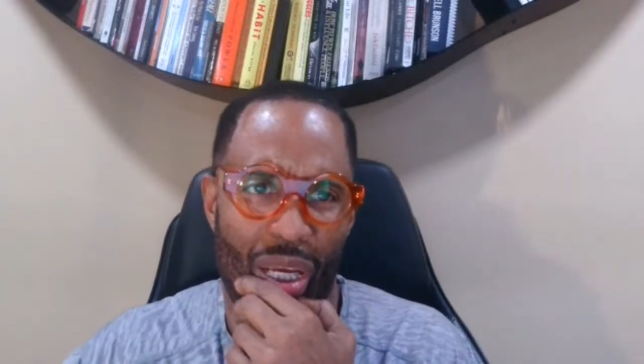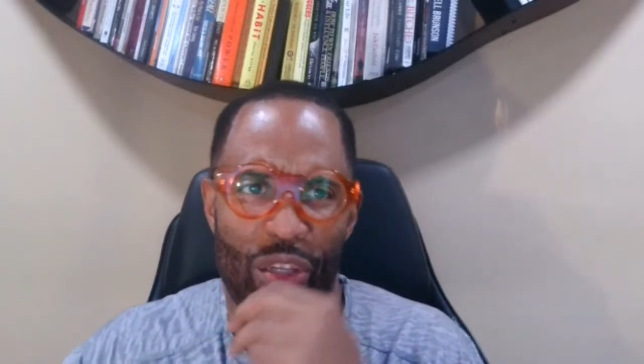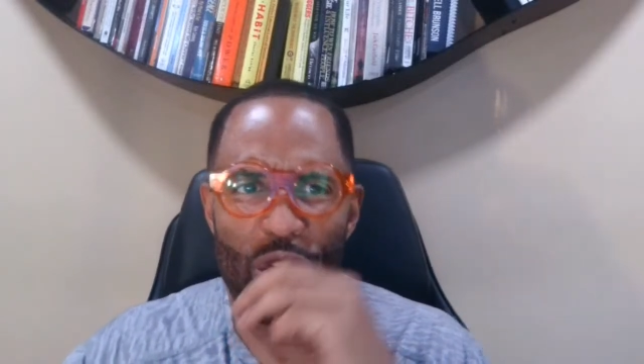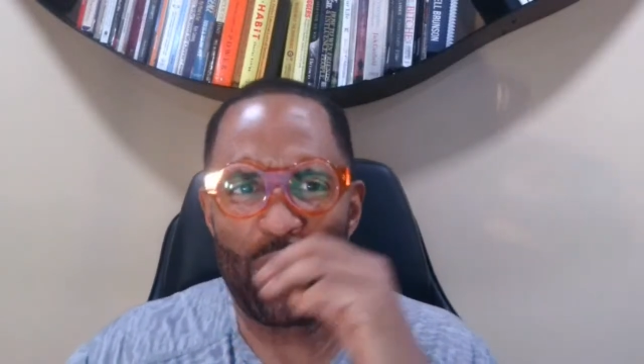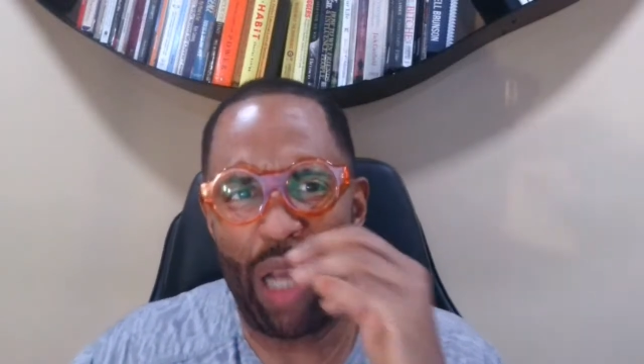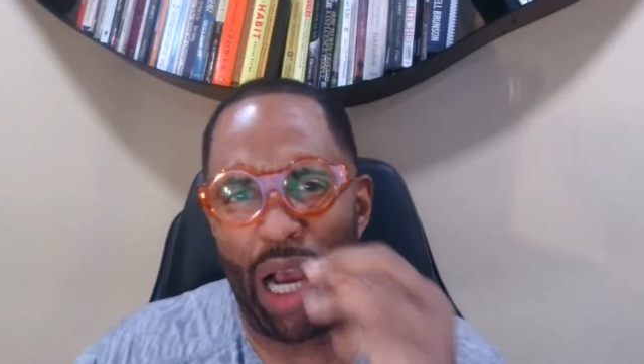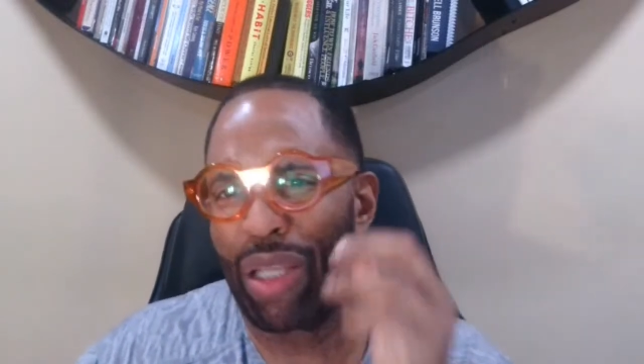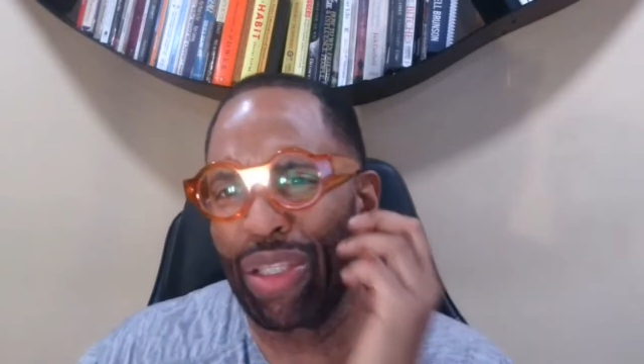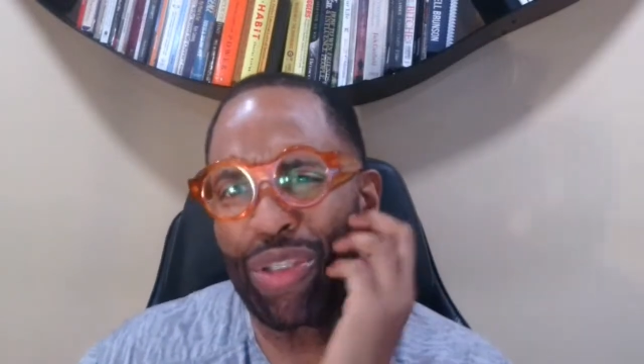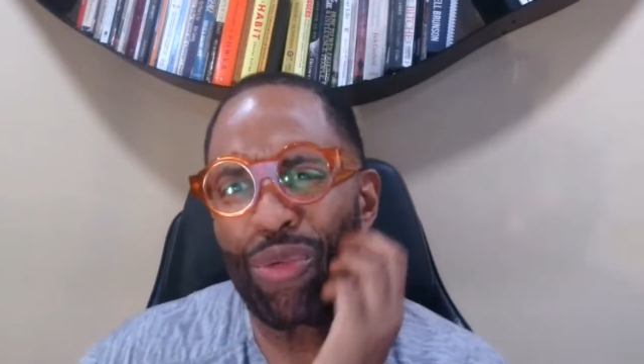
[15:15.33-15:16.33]
You
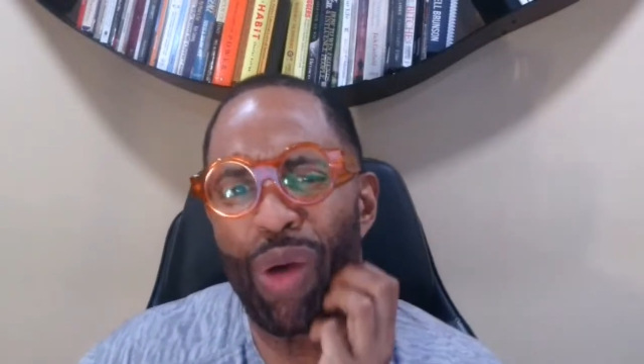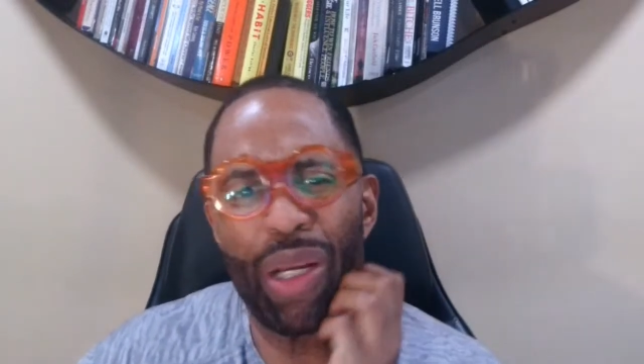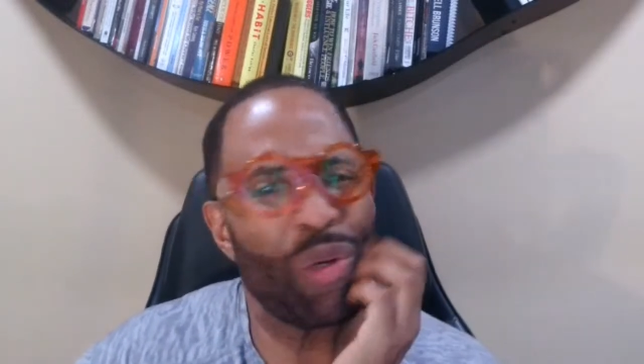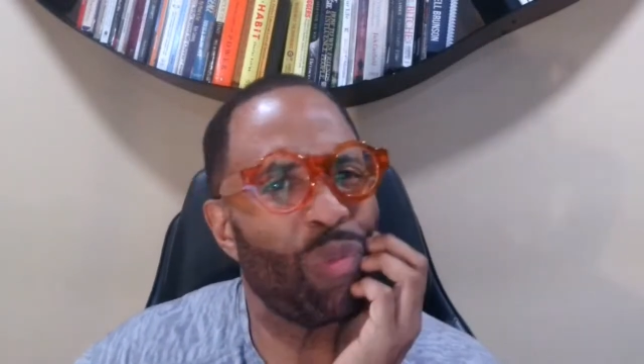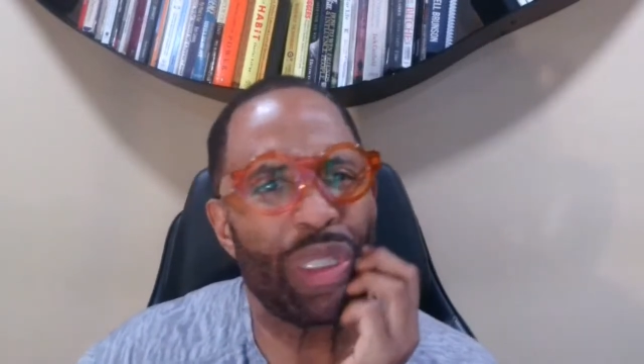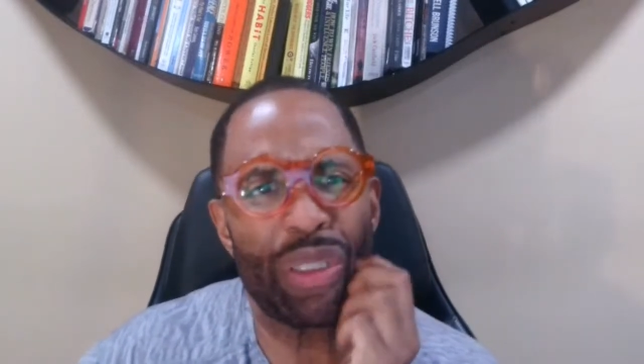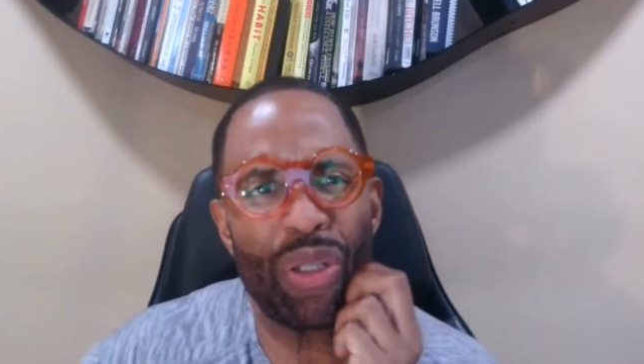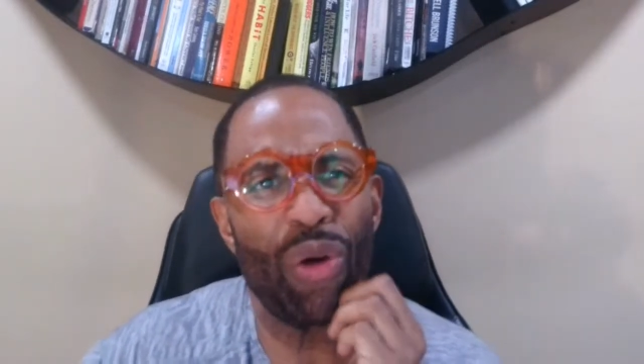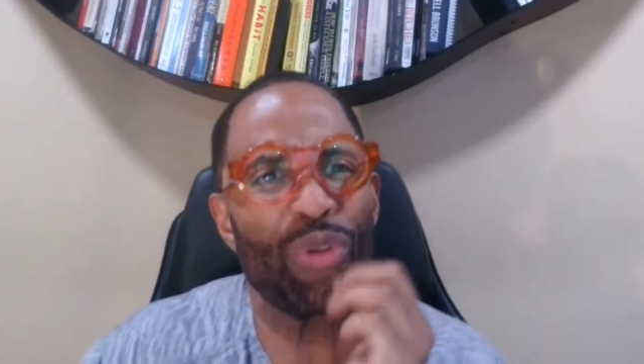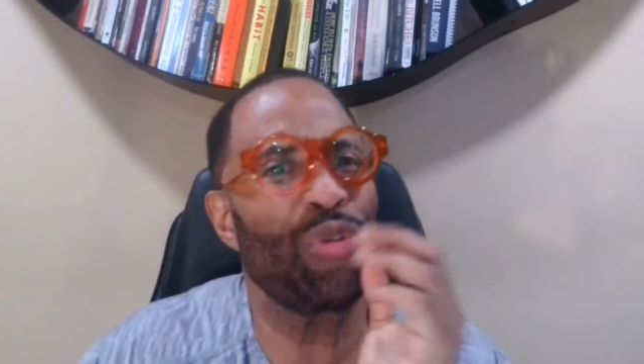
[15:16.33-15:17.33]
call and you wonder what's
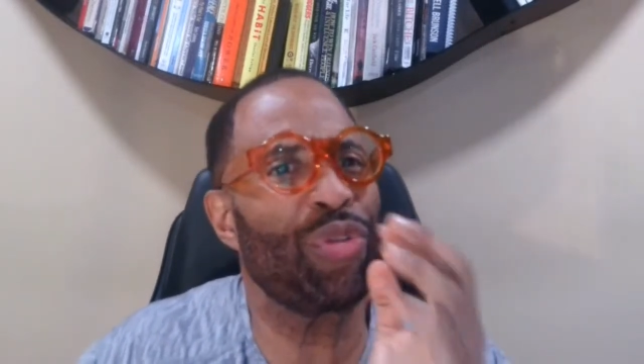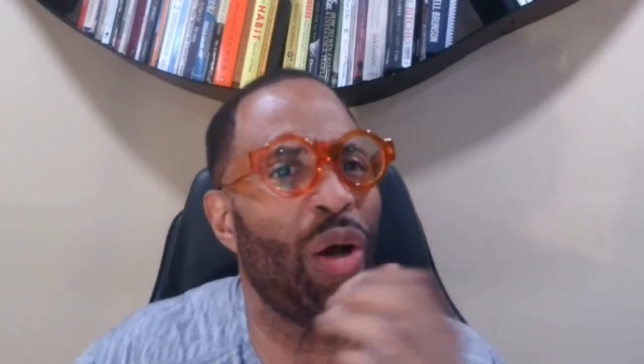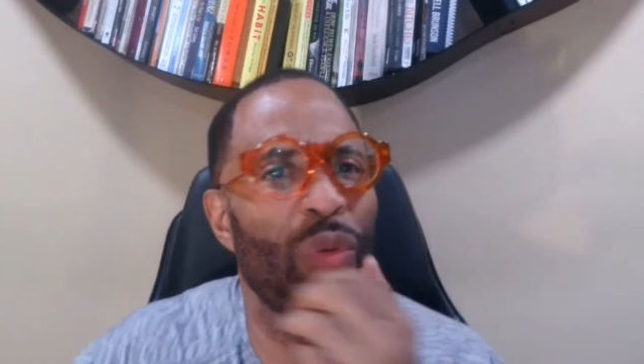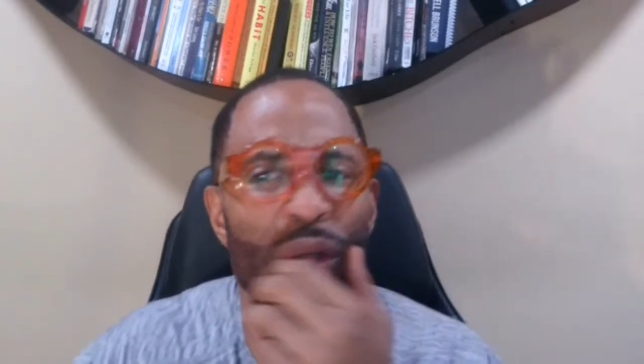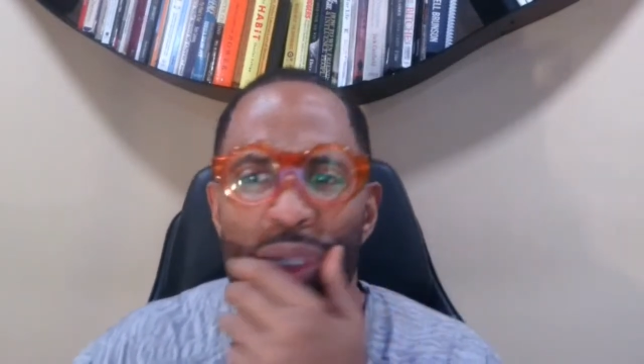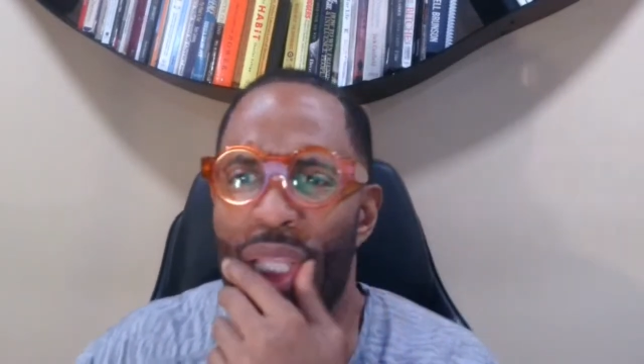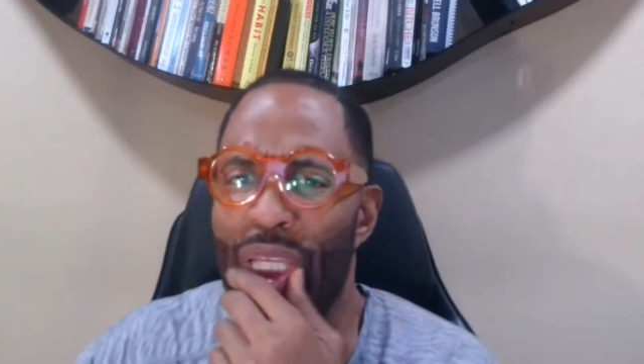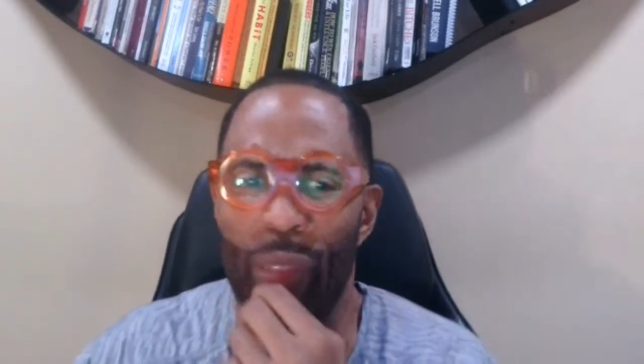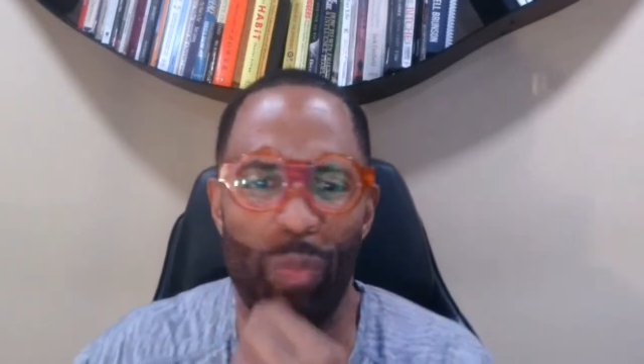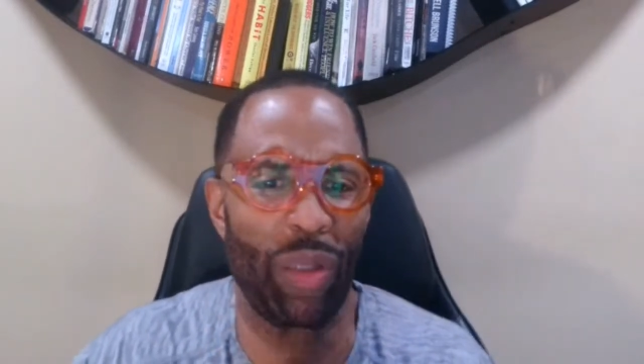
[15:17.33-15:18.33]
going. You notice that
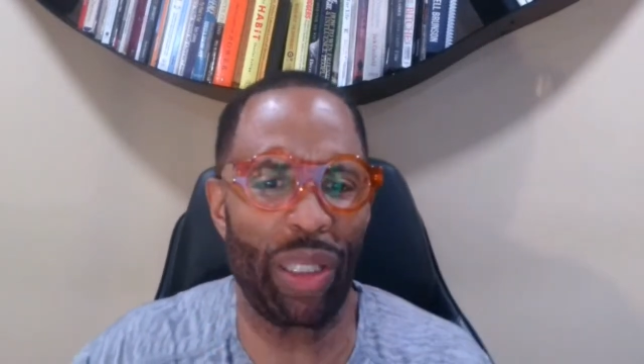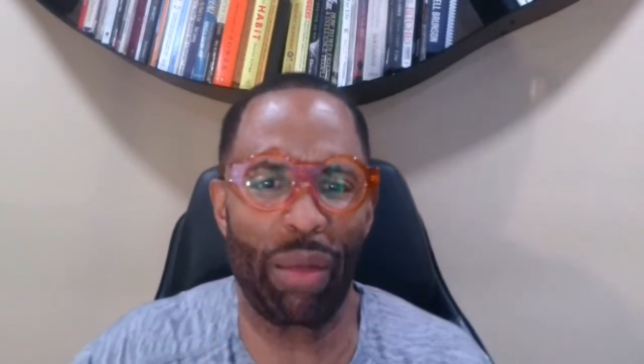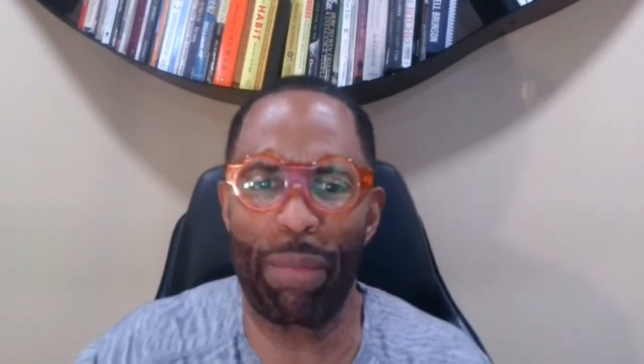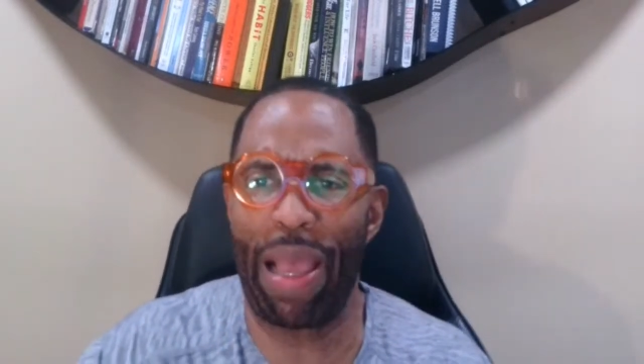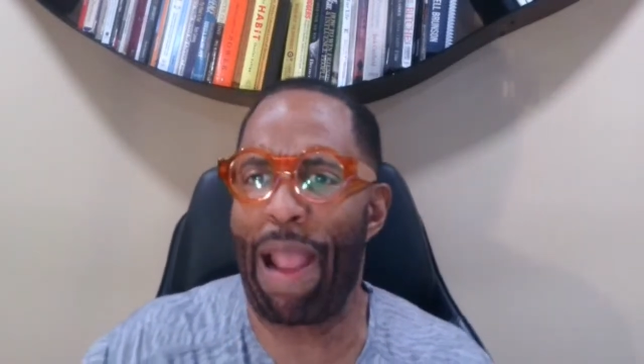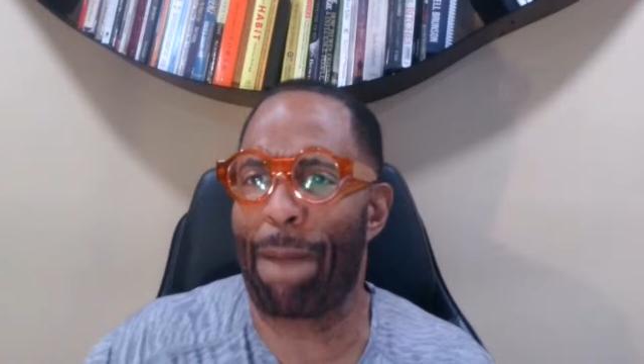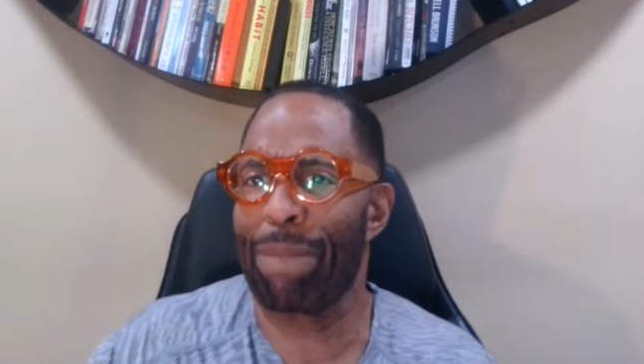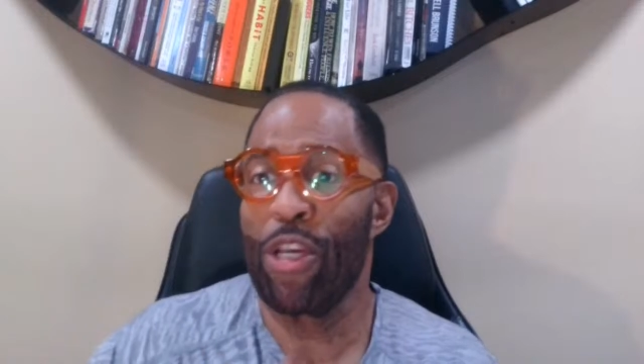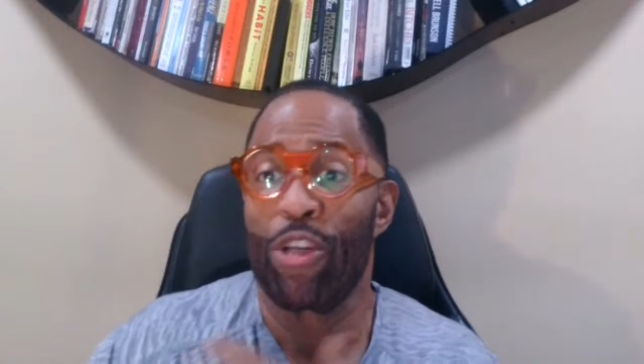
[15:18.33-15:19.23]
he's pulling back.